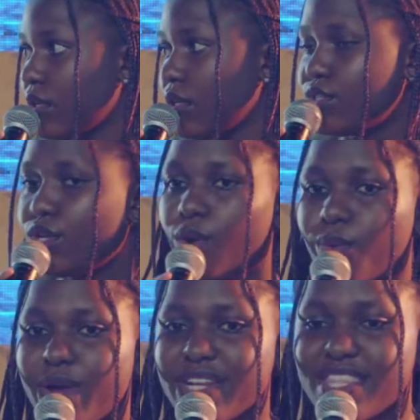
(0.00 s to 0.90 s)
So
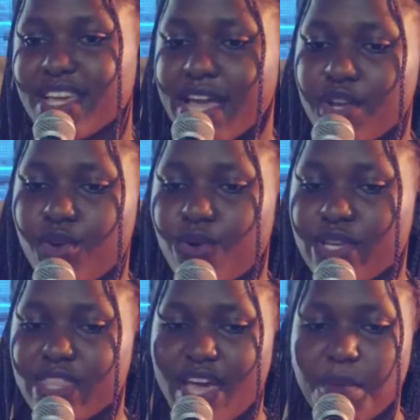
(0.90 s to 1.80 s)
one thing I
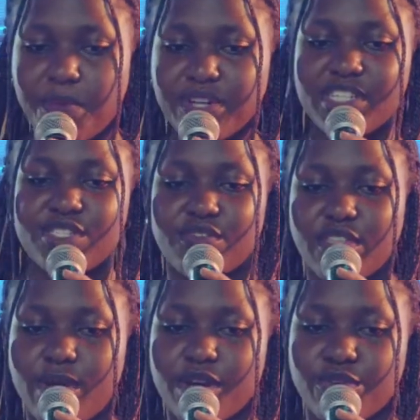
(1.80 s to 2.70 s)
know, the importance of
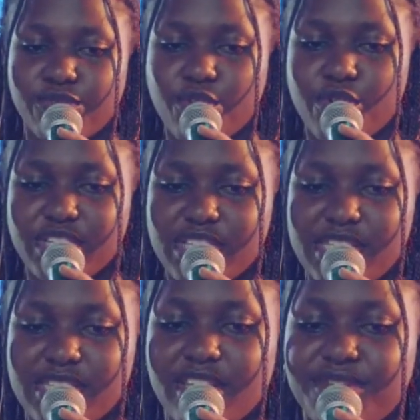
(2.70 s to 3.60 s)
the word of God,
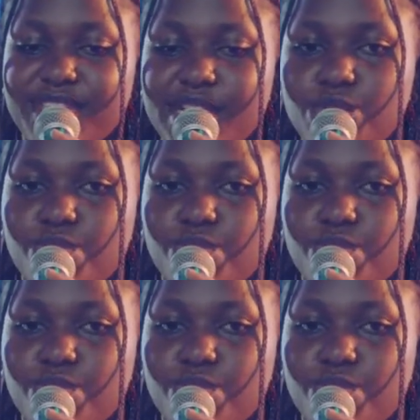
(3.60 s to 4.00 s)
it gives us